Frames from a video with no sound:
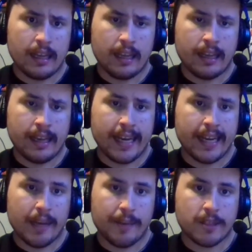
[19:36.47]
yeah,
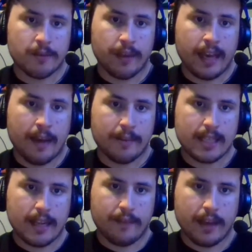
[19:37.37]
not much really happens
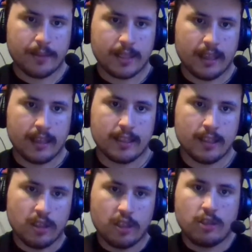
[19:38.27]
in that fight besides like
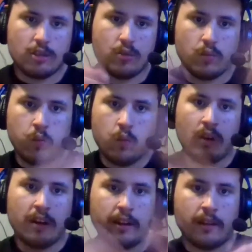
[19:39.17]
Godzilla just
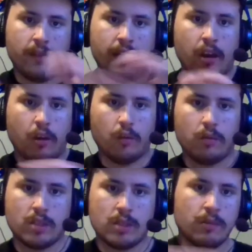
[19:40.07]
wading around,
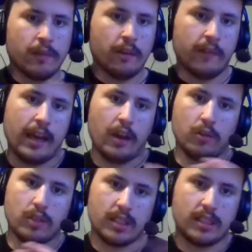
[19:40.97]
just moving
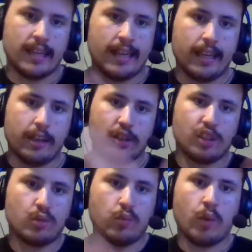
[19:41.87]
around, just standing there,
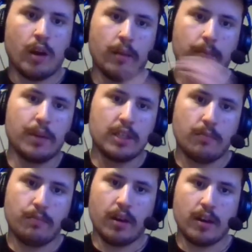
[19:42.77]
just wanting a bunch
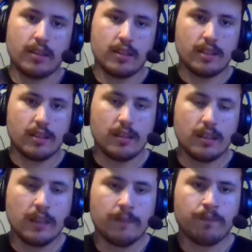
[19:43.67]
of bugs
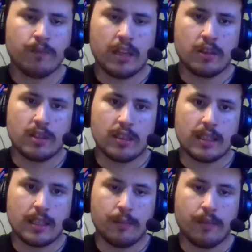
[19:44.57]
and using his
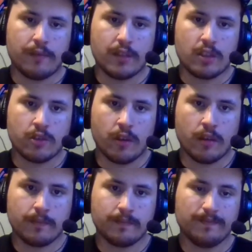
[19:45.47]
heat buff to destroy
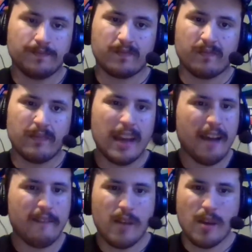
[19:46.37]
him.
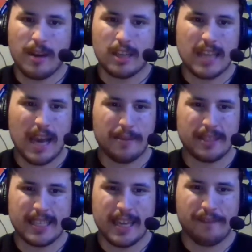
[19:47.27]
Not really much happens
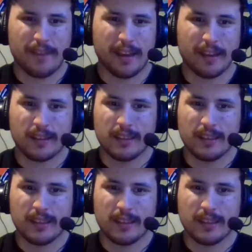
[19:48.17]
in that fight.